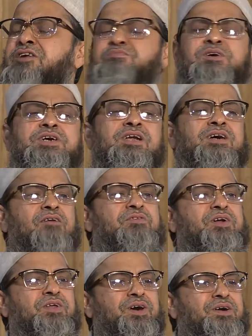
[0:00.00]
especially
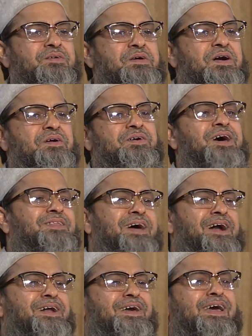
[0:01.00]
after the death
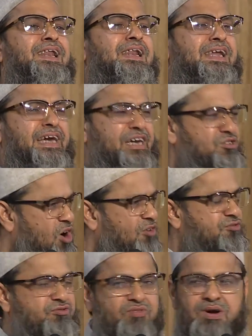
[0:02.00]
and killing
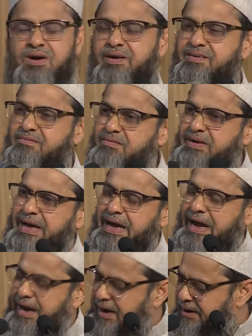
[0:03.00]
of
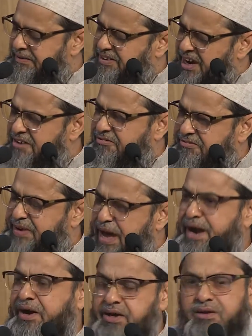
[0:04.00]
JF
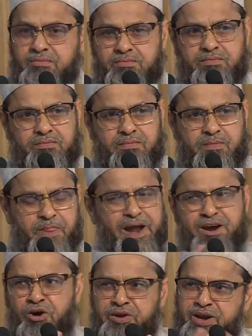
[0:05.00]
Kennedy, they
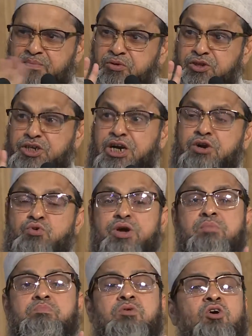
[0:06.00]
are not in a position to
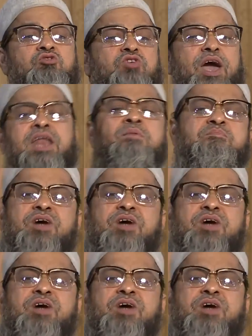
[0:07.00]
impose any